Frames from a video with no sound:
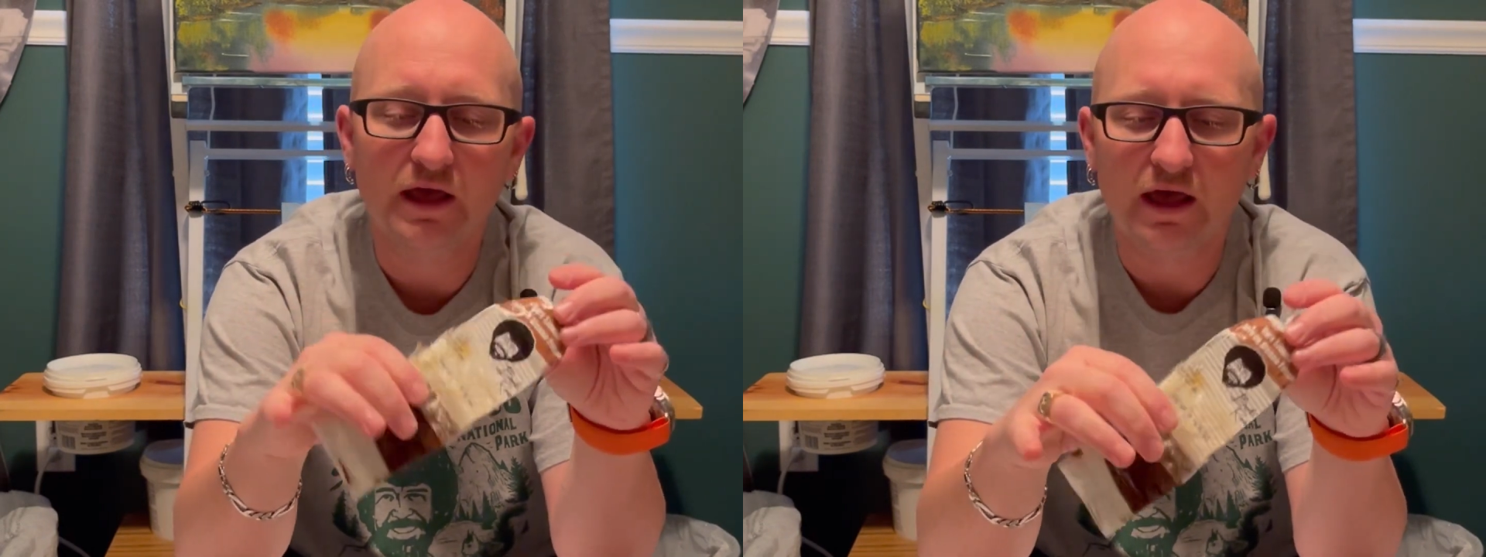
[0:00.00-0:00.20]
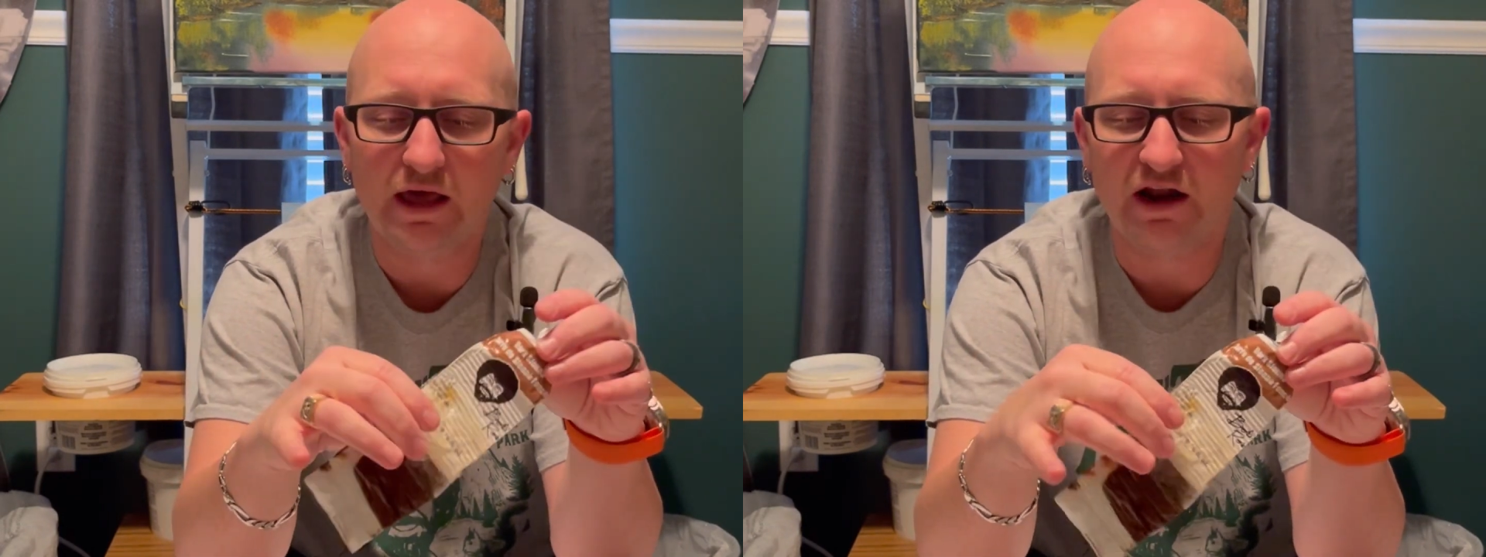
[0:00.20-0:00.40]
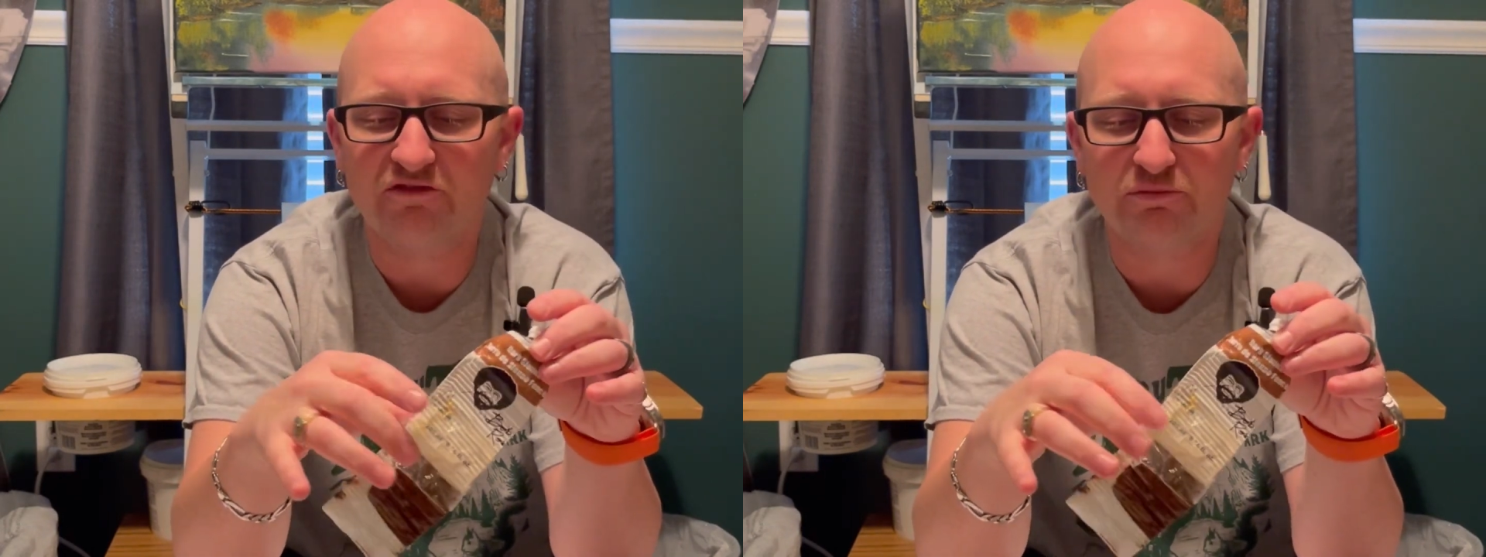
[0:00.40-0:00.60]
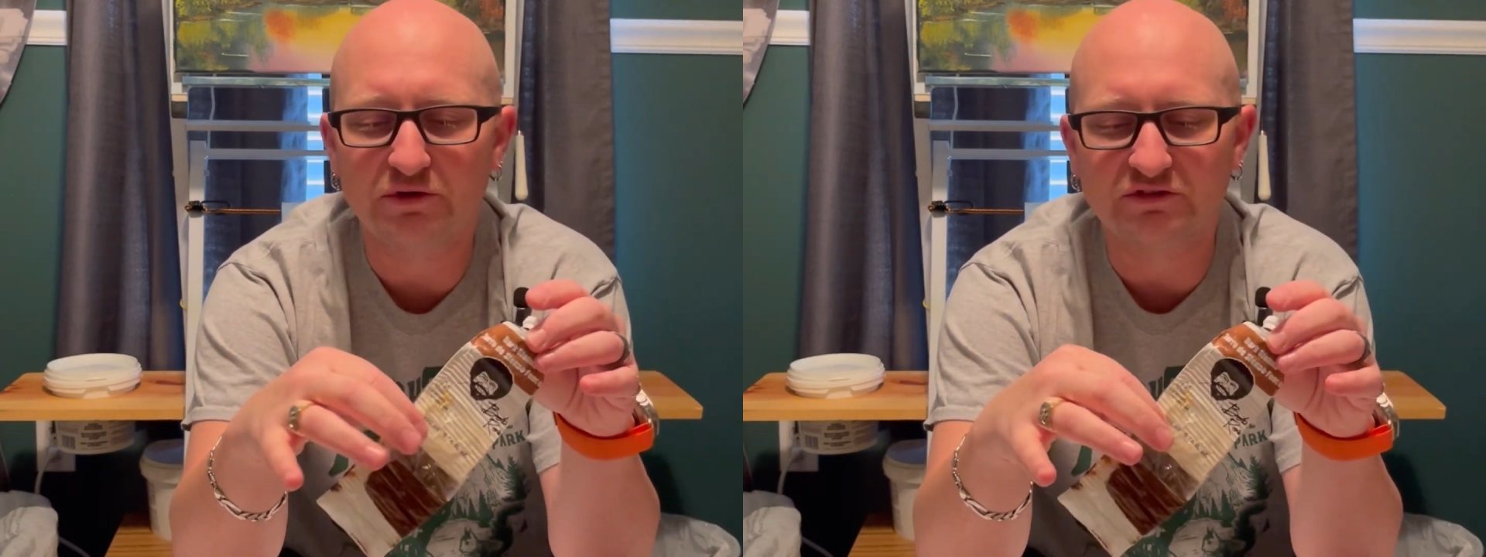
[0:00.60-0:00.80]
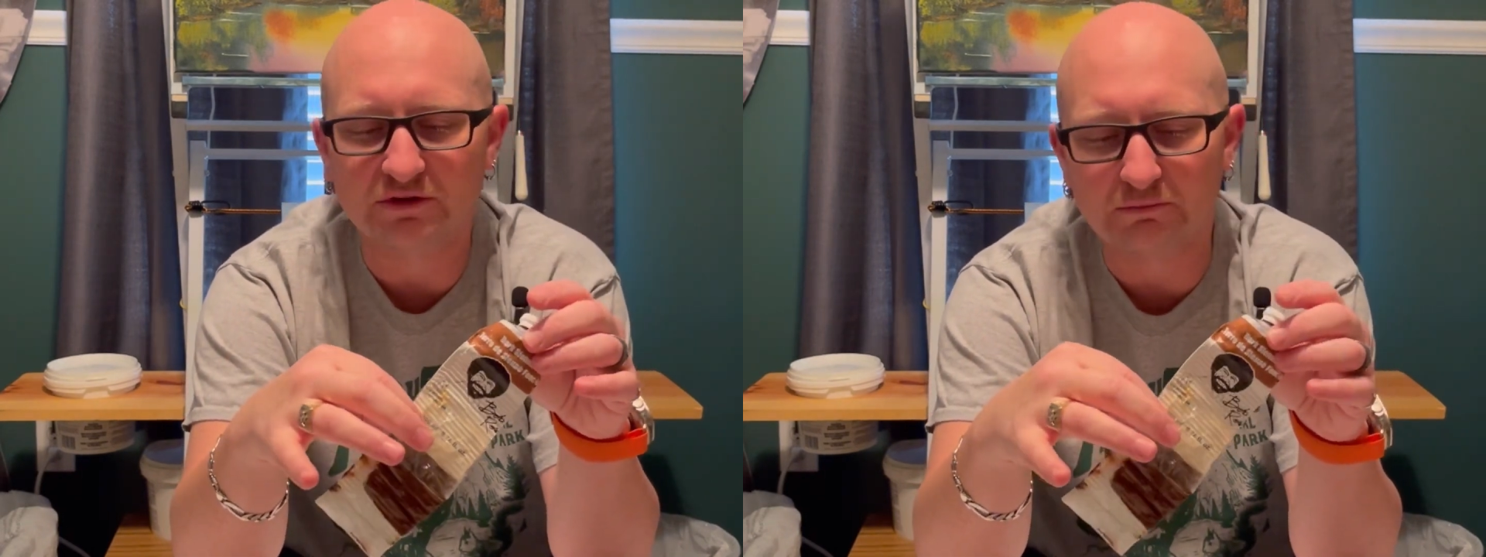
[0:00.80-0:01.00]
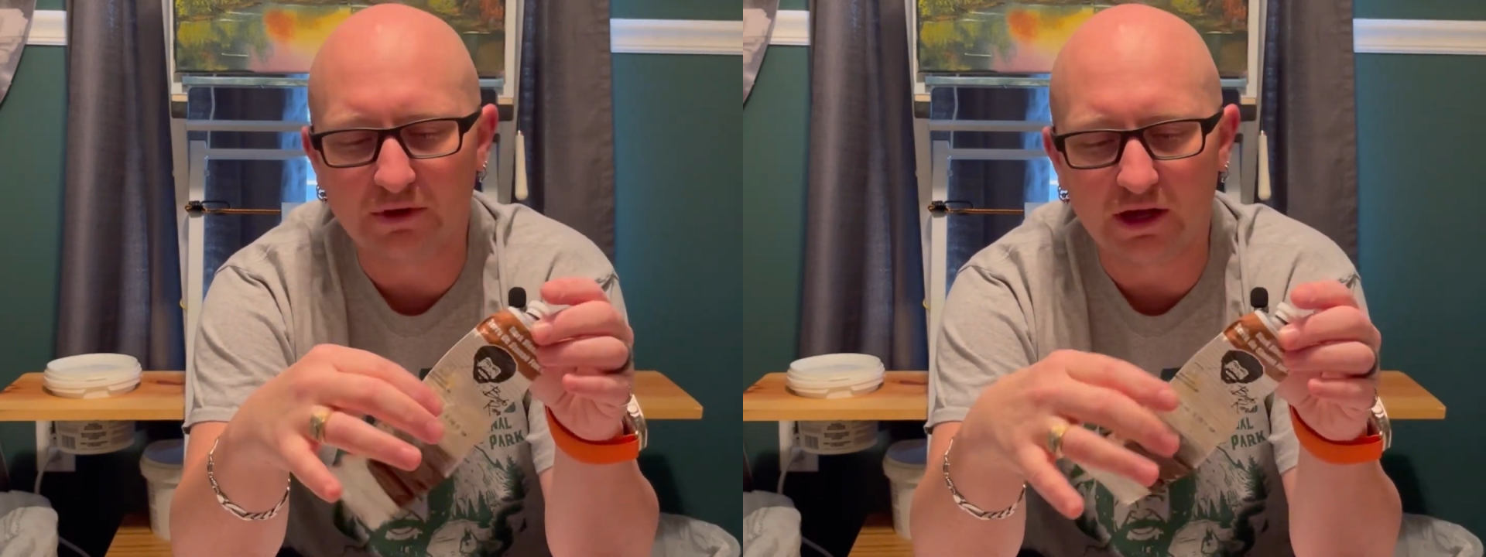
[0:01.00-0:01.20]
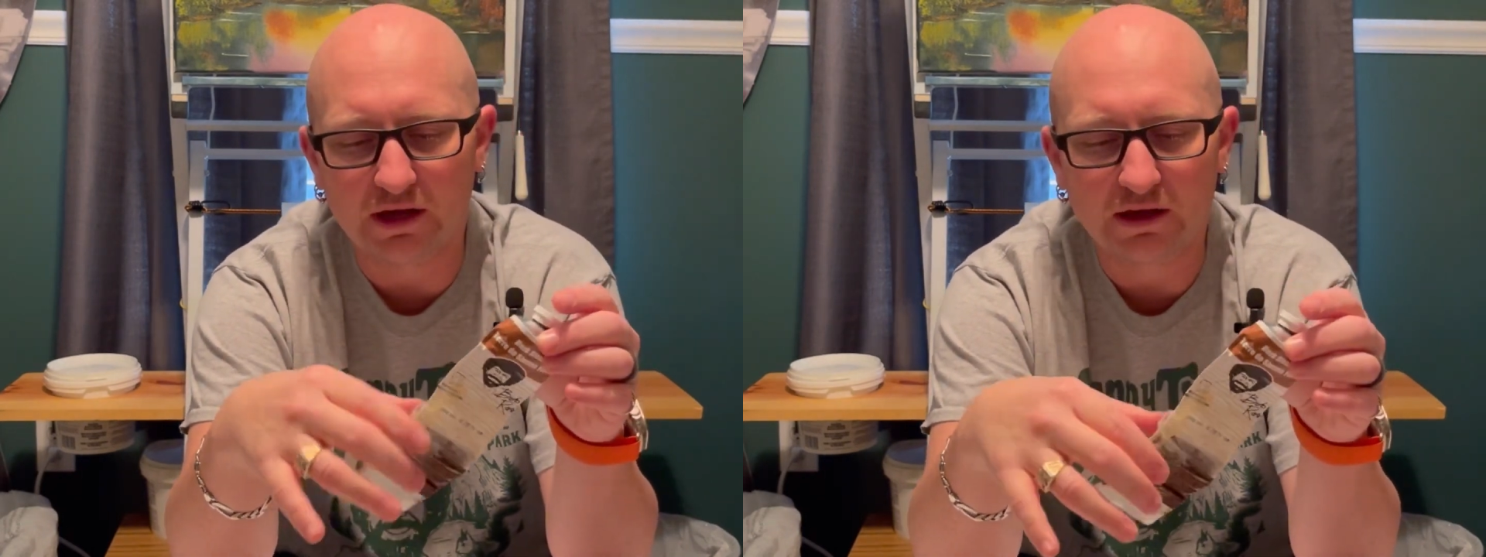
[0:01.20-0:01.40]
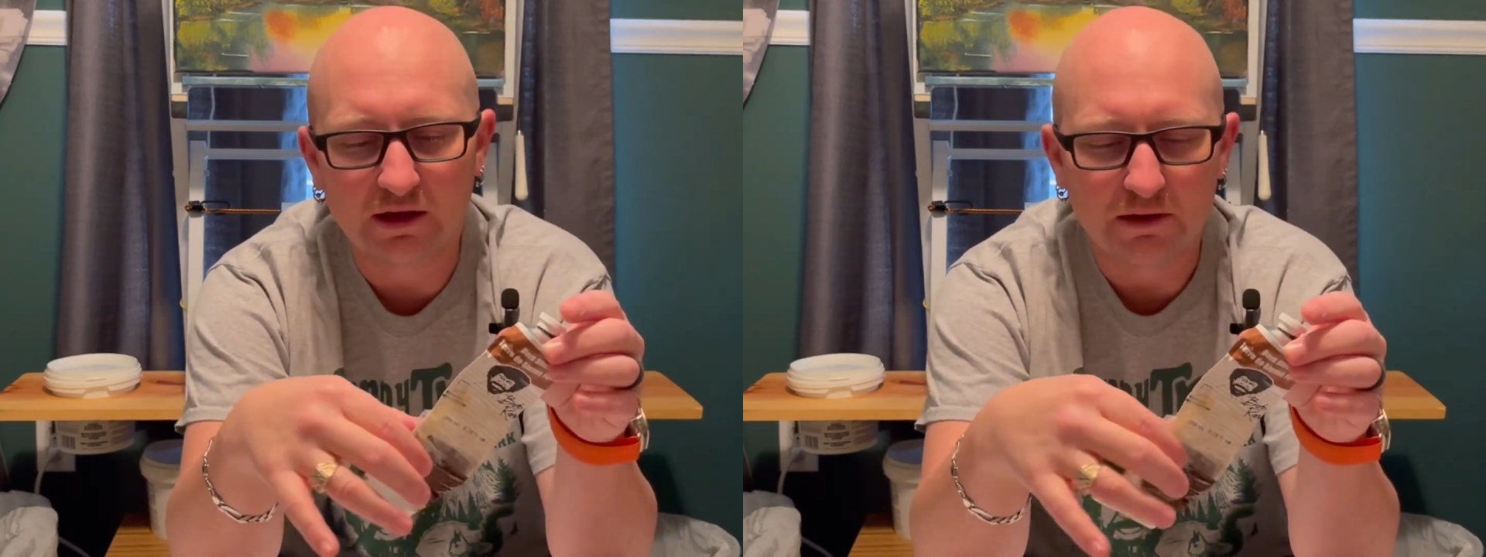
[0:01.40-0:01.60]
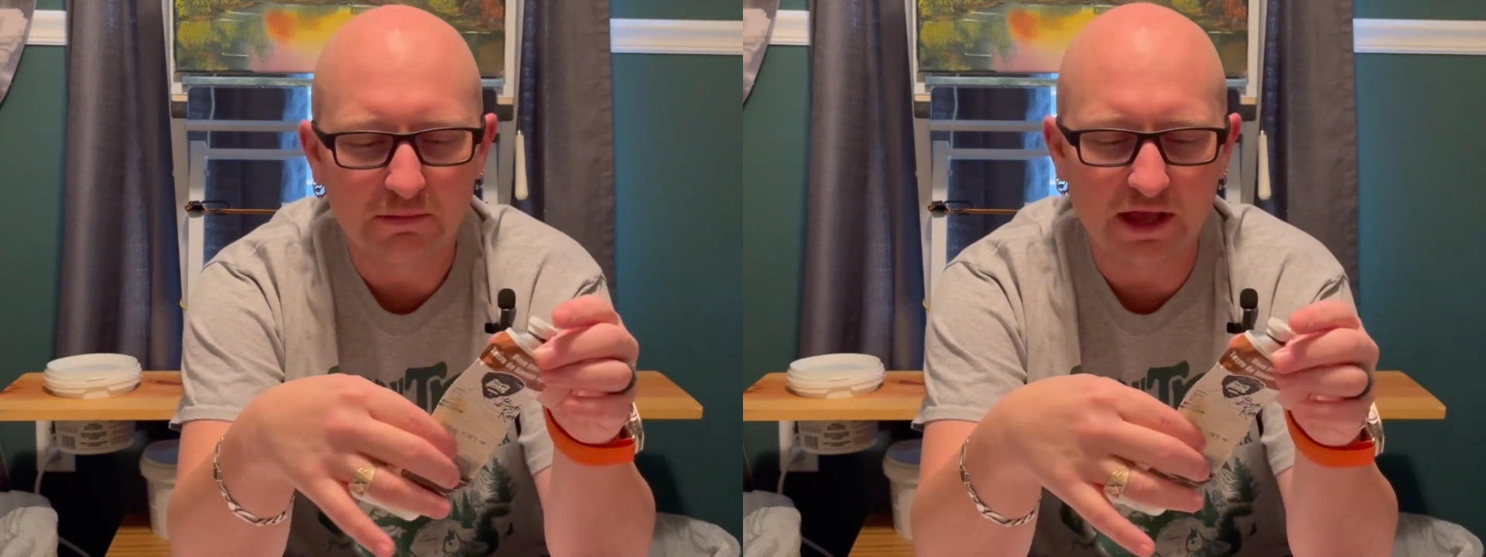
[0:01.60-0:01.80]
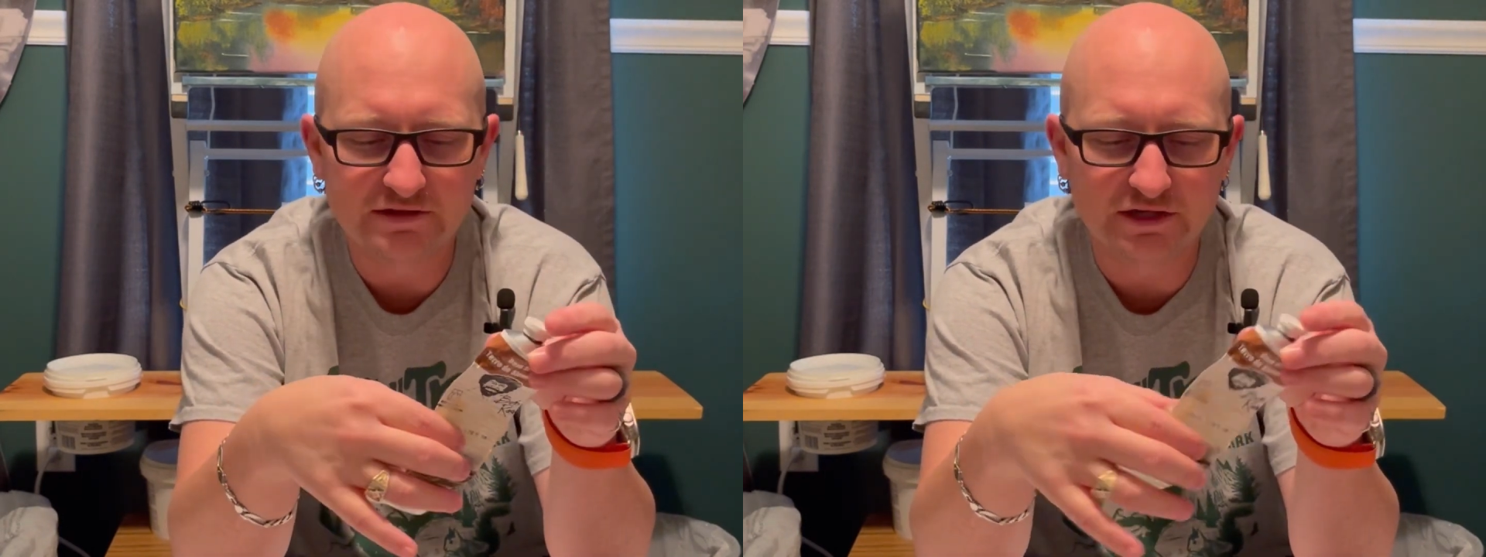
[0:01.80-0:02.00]
and I've put some
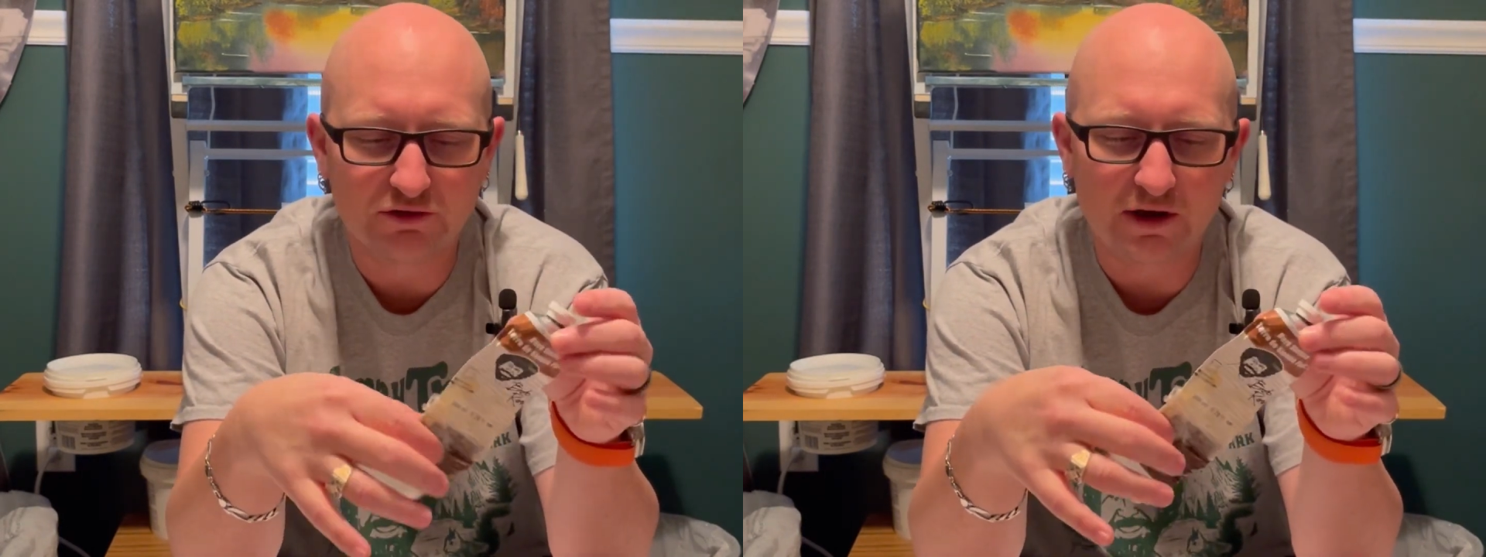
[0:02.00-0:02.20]
plastic